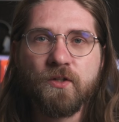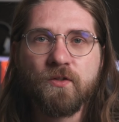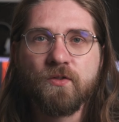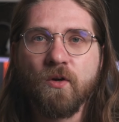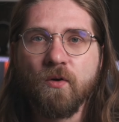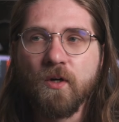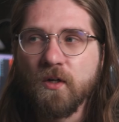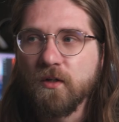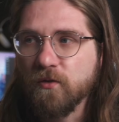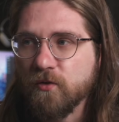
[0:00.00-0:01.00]
And so
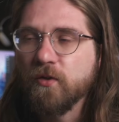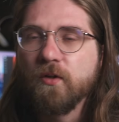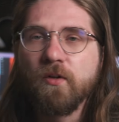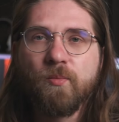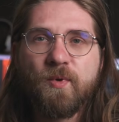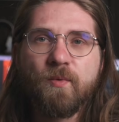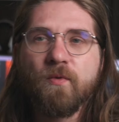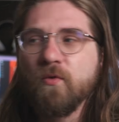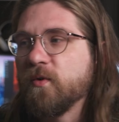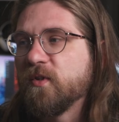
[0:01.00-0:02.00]
there's clearly
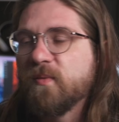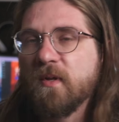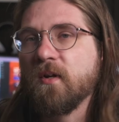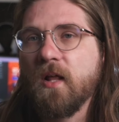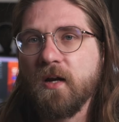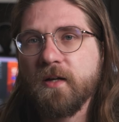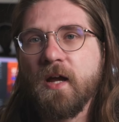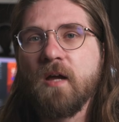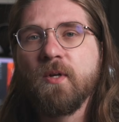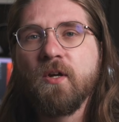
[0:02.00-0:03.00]
people who can spend a lot of
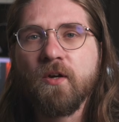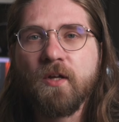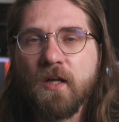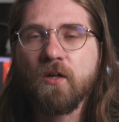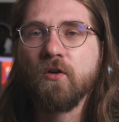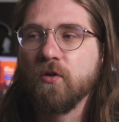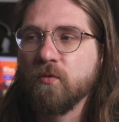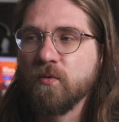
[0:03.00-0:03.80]
time in here and get good